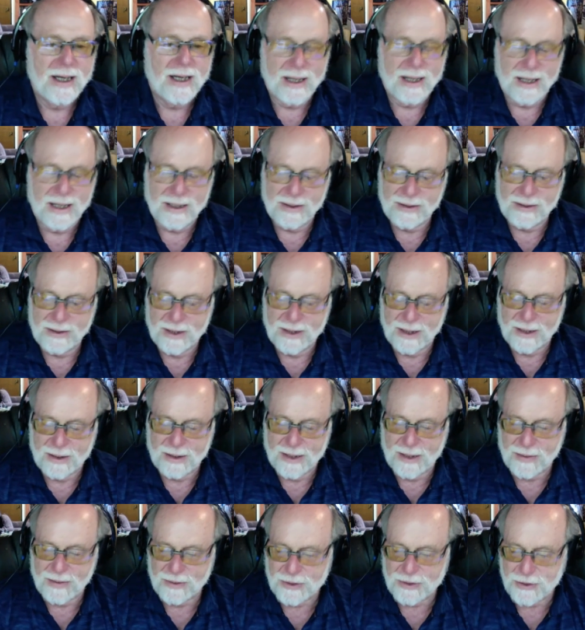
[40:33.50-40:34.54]
And uh,
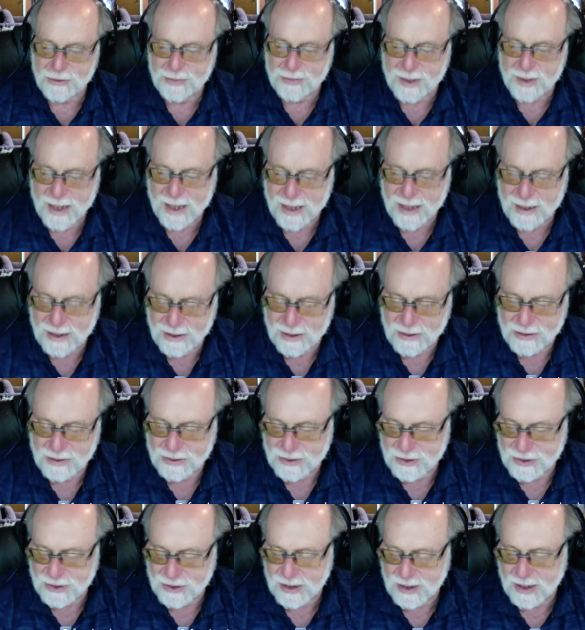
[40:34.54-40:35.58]
they were true
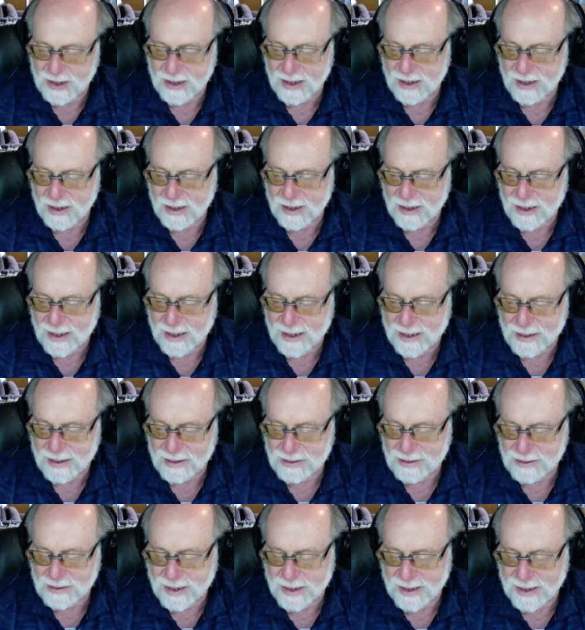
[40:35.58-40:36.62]
pioneers, uh,
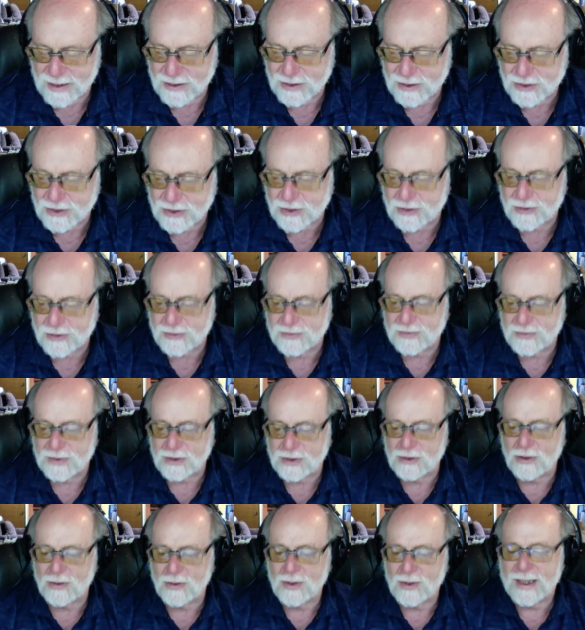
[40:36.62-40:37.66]
and they deserve,
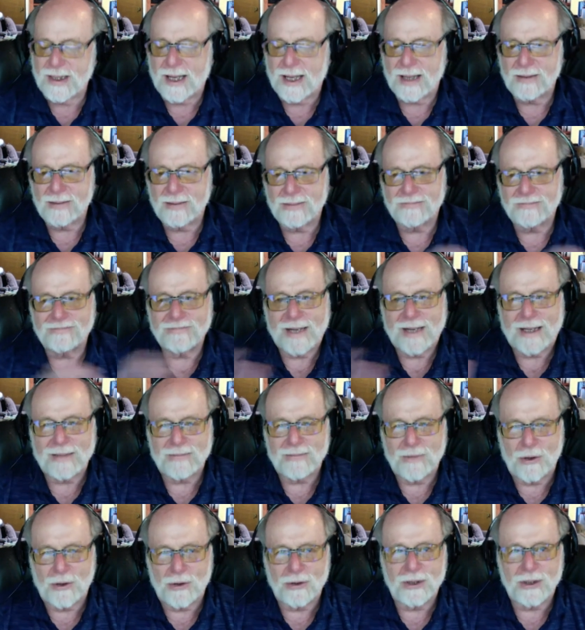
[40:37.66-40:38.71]
along with that, that
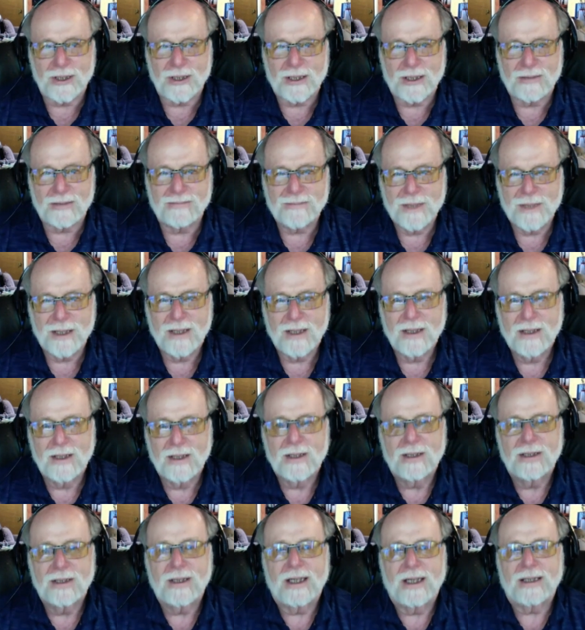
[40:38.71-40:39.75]
early,
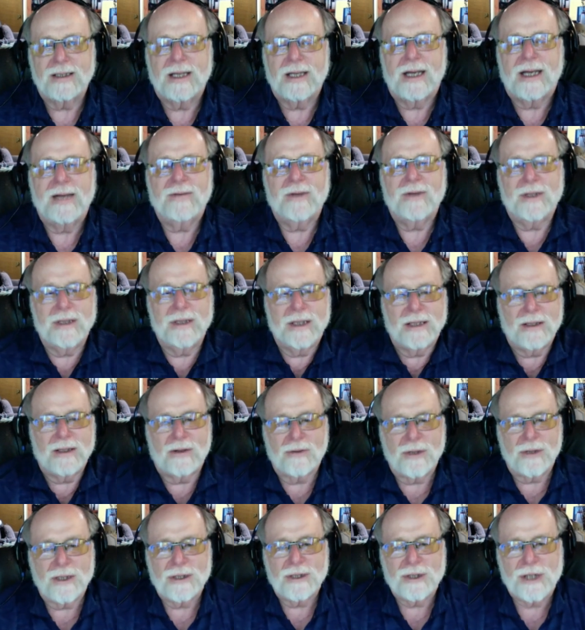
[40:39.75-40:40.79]
like David, that
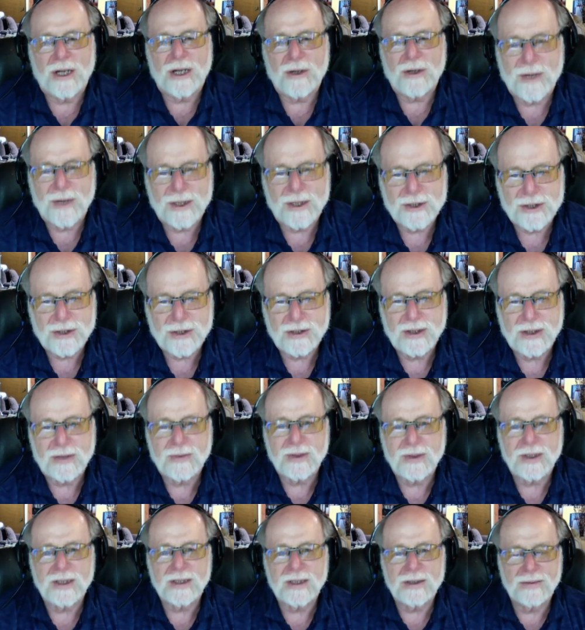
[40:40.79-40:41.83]
early generation, they
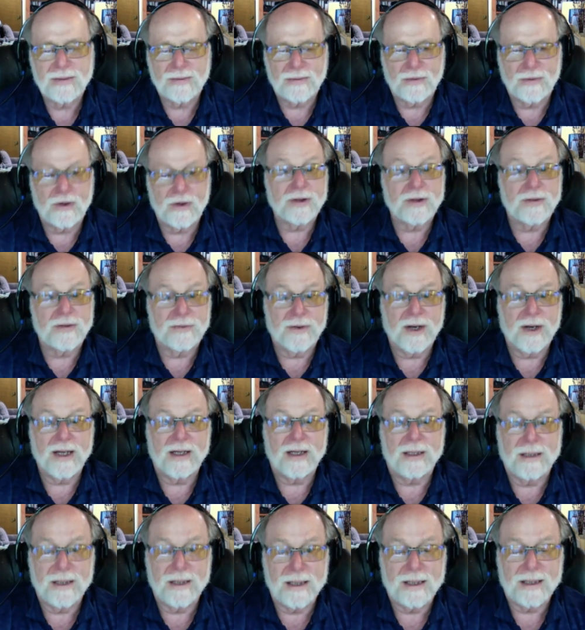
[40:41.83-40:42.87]
really fought the
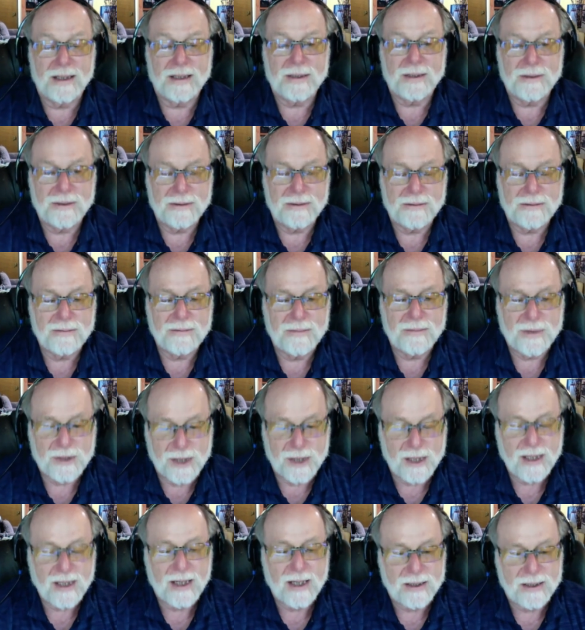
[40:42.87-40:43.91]
fight in
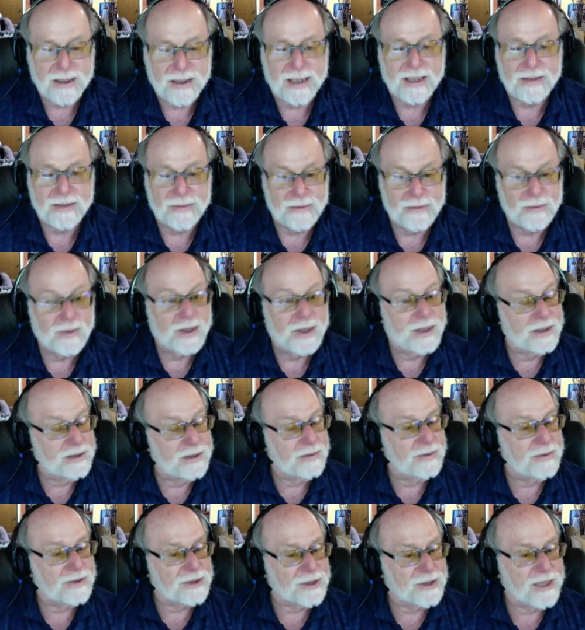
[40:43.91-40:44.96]
synagogue land, yes, when
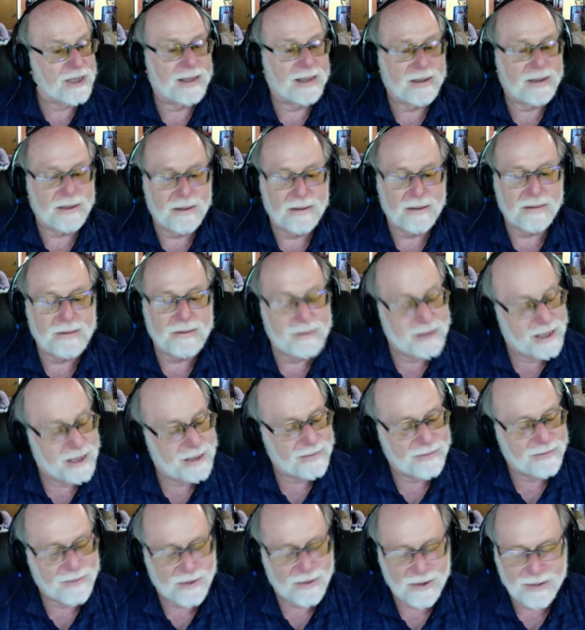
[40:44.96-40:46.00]
it was not, not
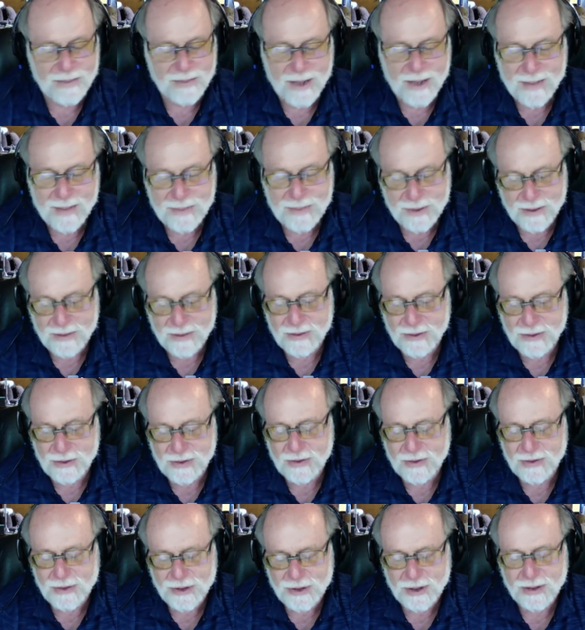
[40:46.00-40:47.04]
very popular to
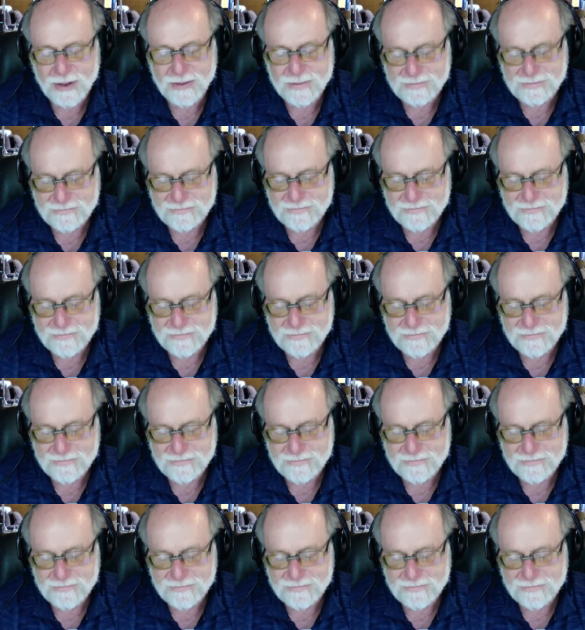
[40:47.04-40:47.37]
do so.